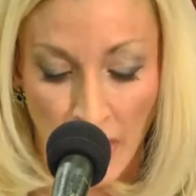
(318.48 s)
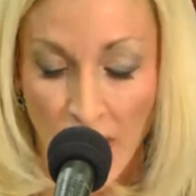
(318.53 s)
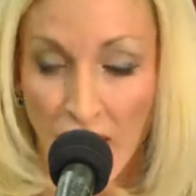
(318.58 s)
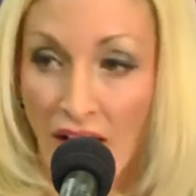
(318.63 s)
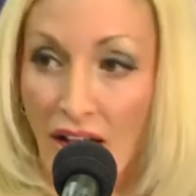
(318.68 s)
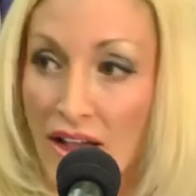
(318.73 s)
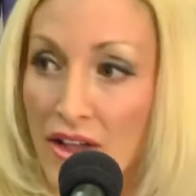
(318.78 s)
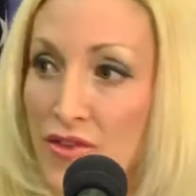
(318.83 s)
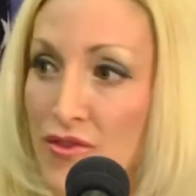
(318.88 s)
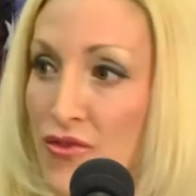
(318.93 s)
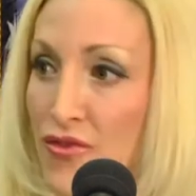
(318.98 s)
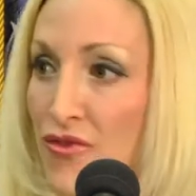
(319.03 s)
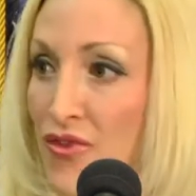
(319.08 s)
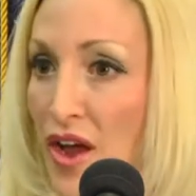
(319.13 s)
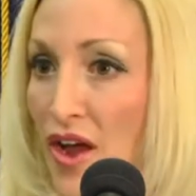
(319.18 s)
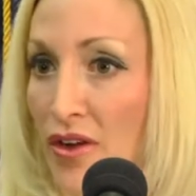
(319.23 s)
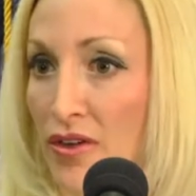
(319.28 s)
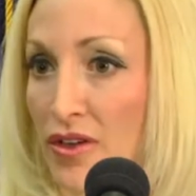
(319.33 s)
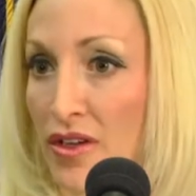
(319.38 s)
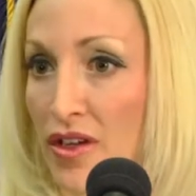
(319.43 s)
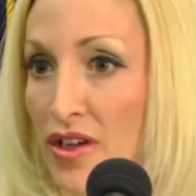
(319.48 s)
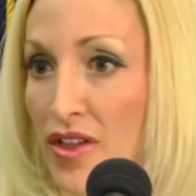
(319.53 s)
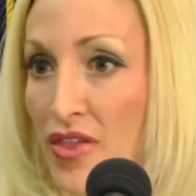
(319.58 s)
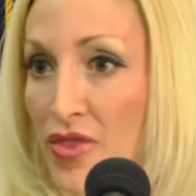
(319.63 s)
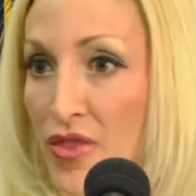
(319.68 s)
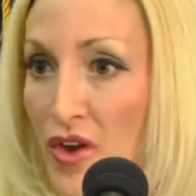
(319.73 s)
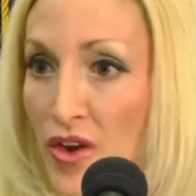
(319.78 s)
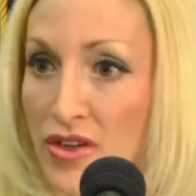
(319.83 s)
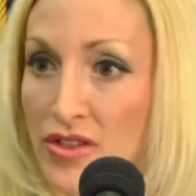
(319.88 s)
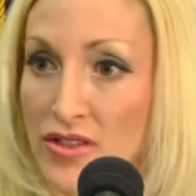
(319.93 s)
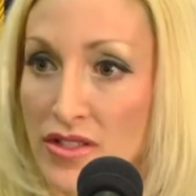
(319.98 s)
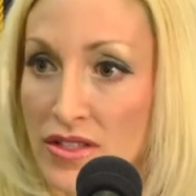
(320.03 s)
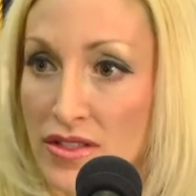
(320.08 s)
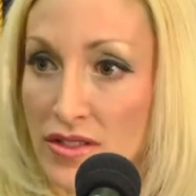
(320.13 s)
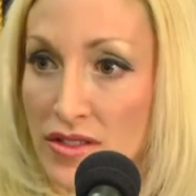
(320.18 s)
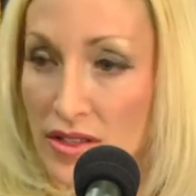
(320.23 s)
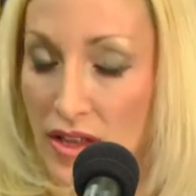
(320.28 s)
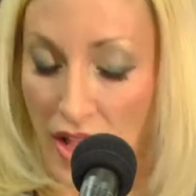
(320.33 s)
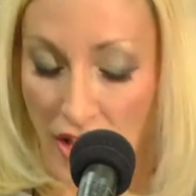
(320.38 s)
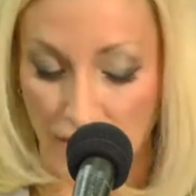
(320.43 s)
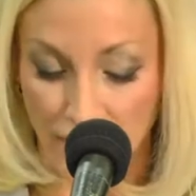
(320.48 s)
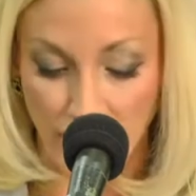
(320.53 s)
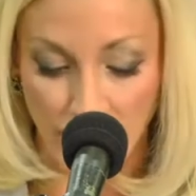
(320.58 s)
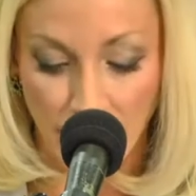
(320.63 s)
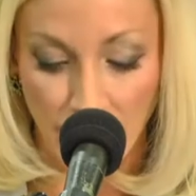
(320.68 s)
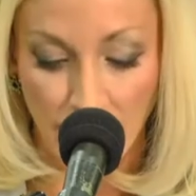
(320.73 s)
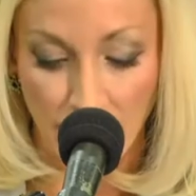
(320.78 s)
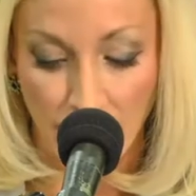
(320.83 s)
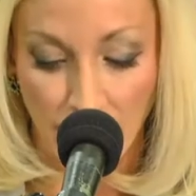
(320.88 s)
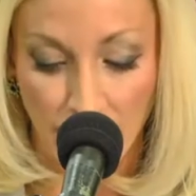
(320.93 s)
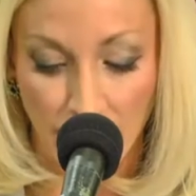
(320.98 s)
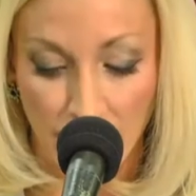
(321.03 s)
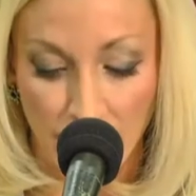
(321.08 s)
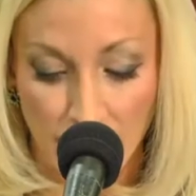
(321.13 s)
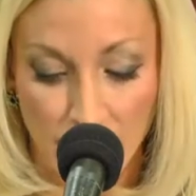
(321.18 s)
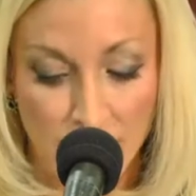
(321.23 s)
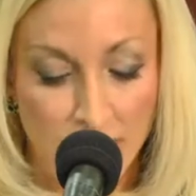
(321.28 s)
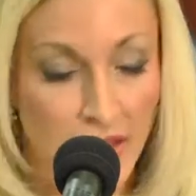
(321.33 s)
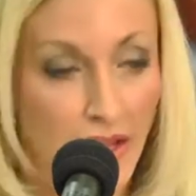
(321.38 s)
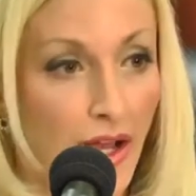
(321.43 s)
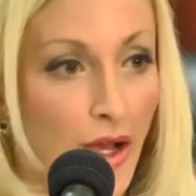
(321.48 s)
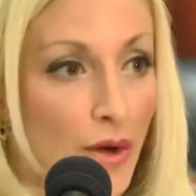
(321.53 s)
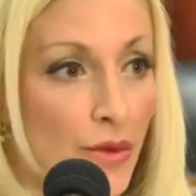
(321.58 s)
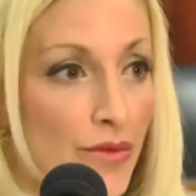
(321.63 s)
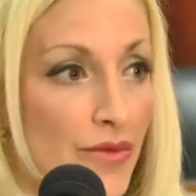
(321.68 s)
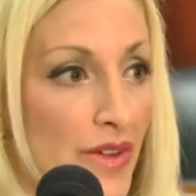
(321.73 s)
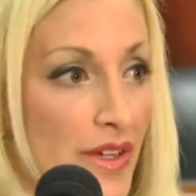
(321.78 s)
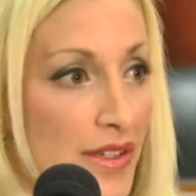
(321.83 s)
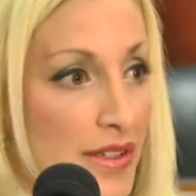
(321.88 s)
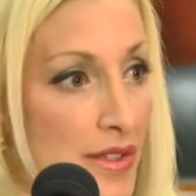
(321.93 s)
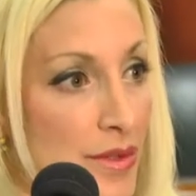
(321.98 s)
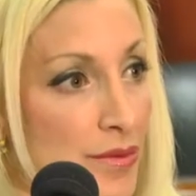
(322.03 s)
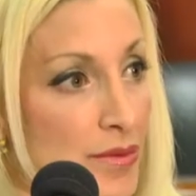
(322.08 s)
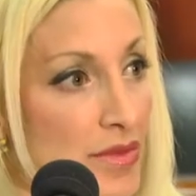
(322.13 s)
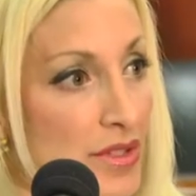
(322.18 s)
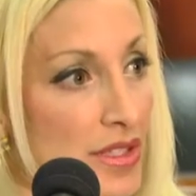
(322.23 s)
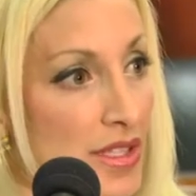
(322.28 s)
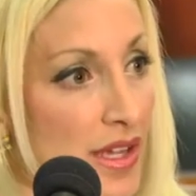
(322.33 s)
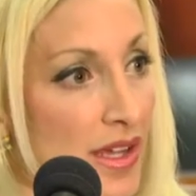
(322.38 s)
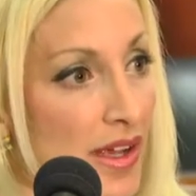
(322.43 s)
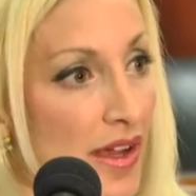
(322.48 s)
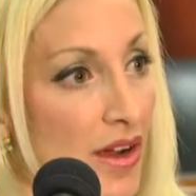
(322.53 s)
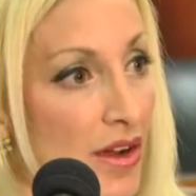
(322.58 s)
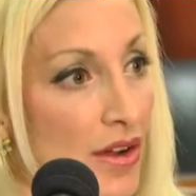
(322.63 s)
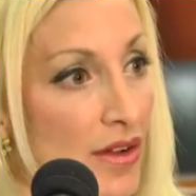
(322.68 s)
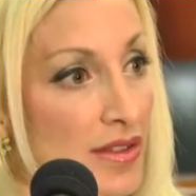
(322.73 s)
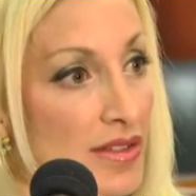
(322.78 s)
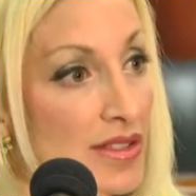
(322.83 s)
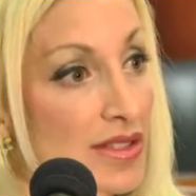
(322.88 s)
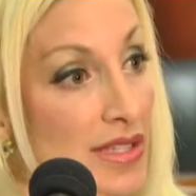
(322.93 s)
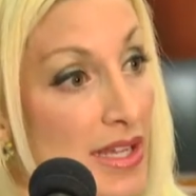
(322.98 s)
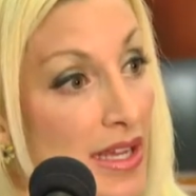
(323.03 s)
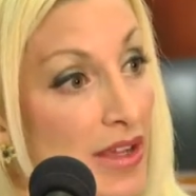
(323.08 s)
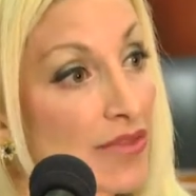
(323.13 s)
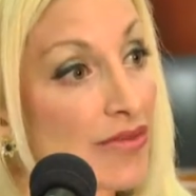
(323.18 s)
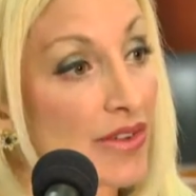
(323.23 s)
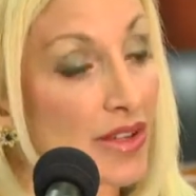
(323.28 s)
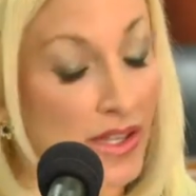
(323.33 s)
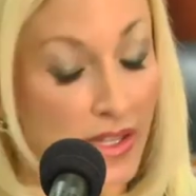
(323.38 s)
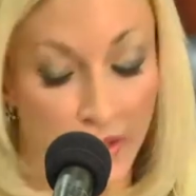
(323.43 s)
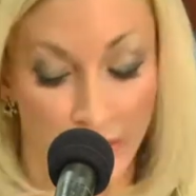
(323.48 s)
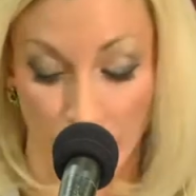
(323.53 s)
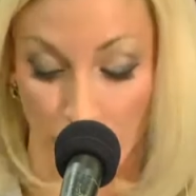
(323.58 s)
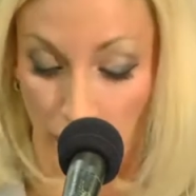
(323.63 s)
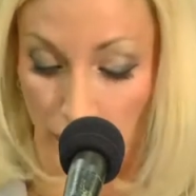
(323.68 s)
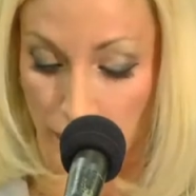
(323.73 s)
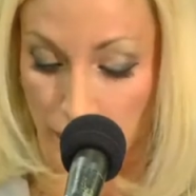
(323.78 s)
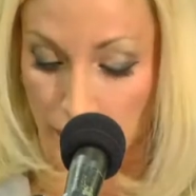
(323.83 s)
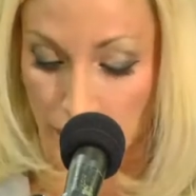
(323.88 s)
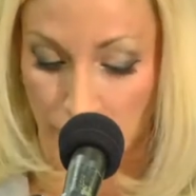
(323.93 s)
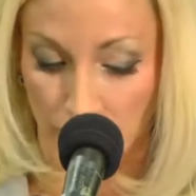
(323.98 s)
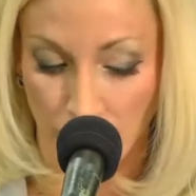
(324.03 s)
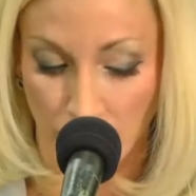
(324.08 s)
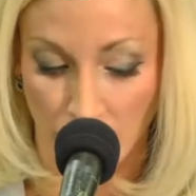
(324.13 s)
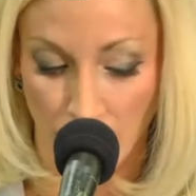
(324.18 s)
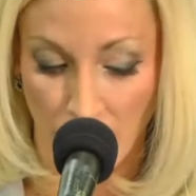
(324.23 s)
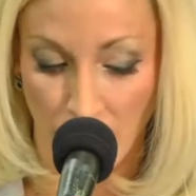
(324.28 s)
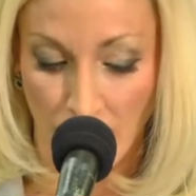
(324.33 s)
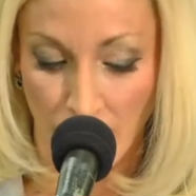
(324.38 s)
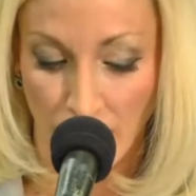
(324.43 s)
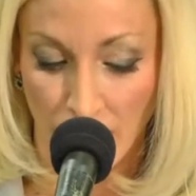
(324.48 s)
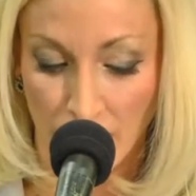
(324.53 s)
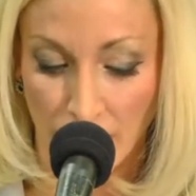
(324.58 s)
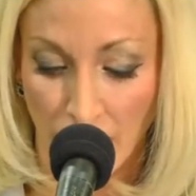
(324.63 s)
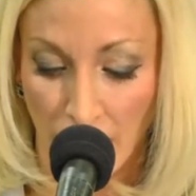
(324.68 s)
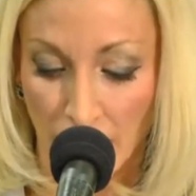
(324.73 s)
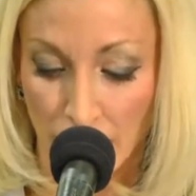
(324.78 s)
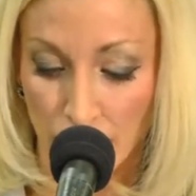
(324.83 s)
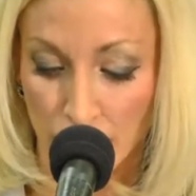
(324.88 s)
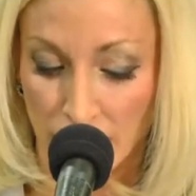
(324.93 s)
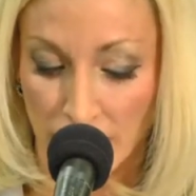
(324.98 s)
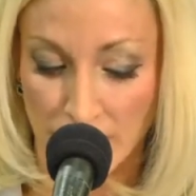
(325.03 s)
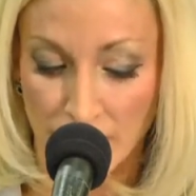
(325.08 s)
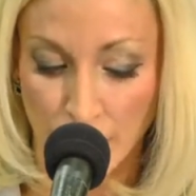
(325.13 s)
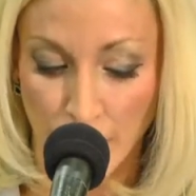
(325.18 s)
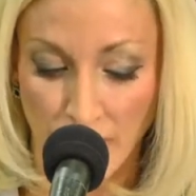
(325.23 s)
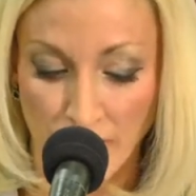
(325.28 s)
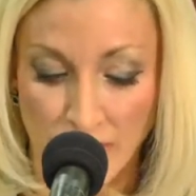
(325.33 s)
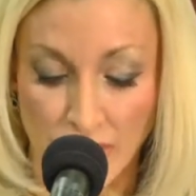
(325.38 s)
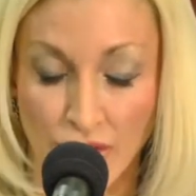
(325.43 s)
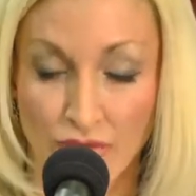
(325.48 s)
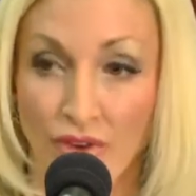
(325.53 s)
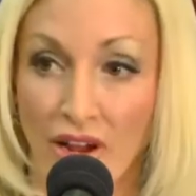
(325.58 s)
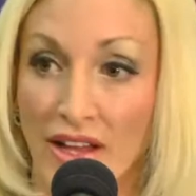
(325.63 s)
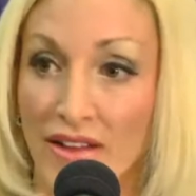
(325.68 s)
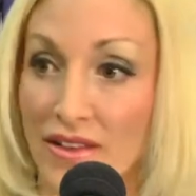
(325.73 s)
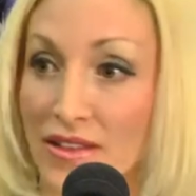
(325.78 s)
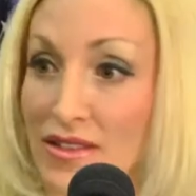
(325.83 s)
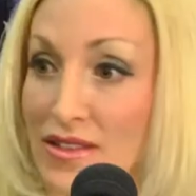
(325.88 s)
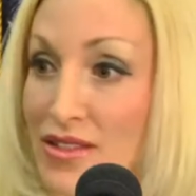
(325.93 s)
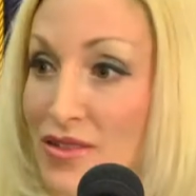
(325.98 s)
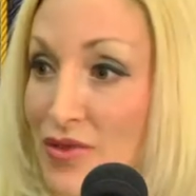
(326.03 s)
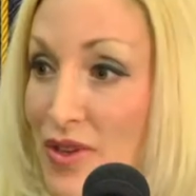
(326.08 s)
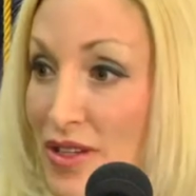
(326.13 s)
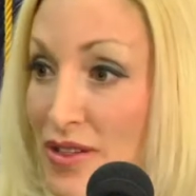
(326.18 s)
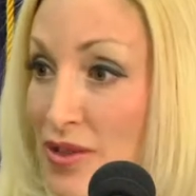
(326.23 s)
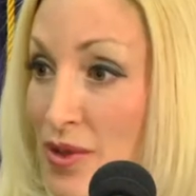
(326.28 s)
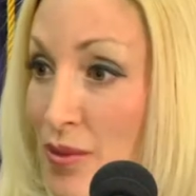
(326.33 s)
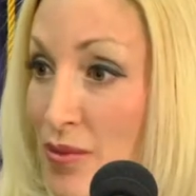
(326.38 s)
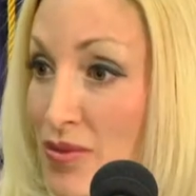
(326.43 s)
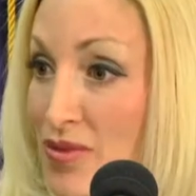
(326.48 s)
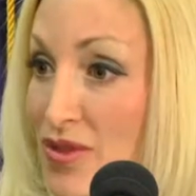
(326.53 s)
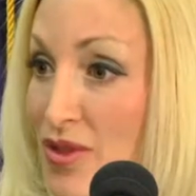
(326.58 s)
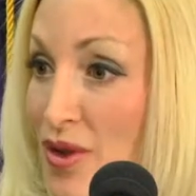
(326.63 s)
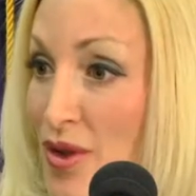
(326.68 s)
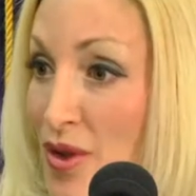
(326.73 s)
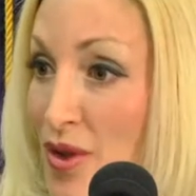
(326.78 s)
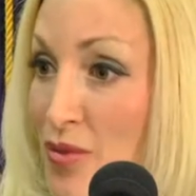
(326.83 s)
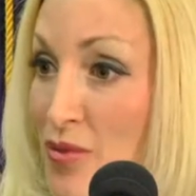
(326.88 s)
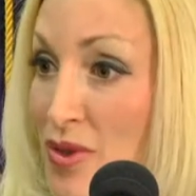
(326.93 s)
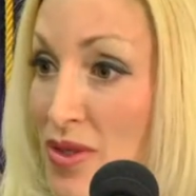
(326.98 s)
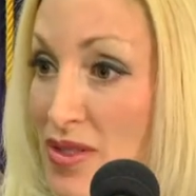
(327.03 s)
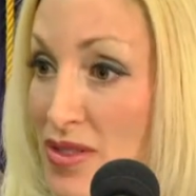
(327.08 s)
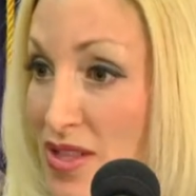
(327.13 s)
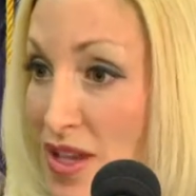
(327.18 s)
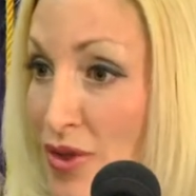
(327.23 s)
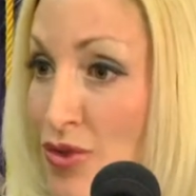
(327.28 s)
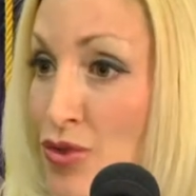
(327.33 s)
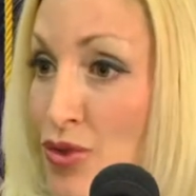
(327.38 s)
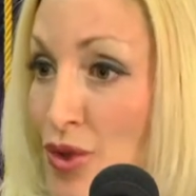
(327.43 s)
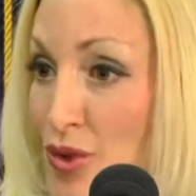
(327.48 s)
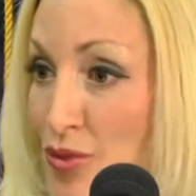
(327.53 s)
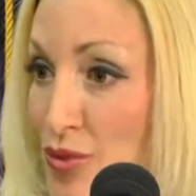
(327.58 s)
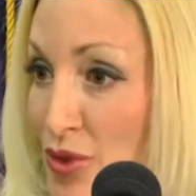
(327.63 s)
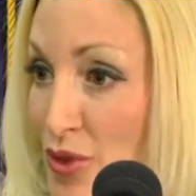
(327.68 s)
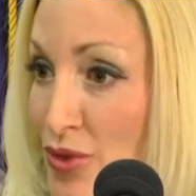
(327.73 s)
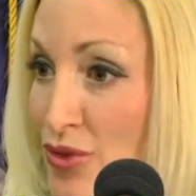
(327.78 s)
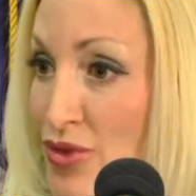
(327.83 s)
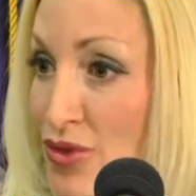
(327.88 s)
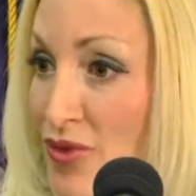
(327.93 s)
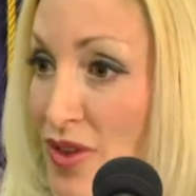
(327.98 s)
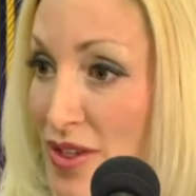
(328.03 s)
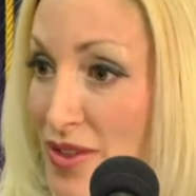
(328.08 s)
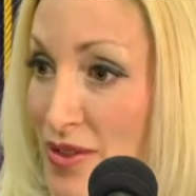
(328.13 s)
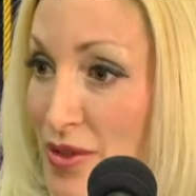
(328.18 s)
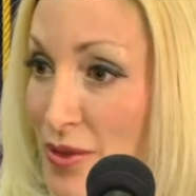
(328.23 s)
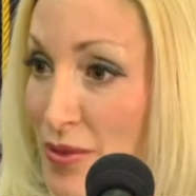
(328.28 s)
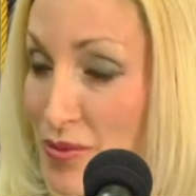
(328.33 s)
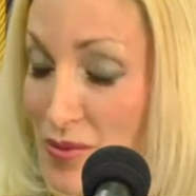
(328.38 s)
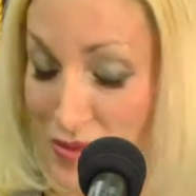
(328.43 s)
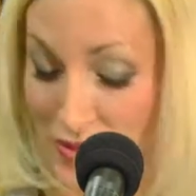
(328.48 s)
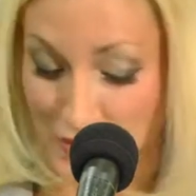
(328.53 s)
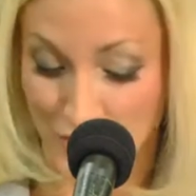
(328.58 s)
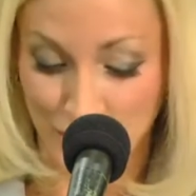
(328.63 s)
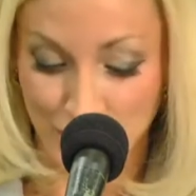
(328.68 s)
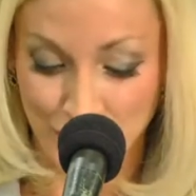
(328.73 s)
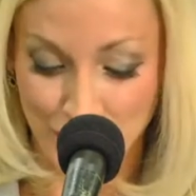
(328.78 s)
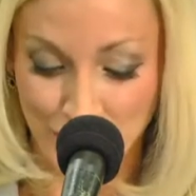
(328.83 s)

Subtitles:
I have found catharsis in advocating to help victims stay safe and heal. Not only domestic violence victims, but sexual abuse victims.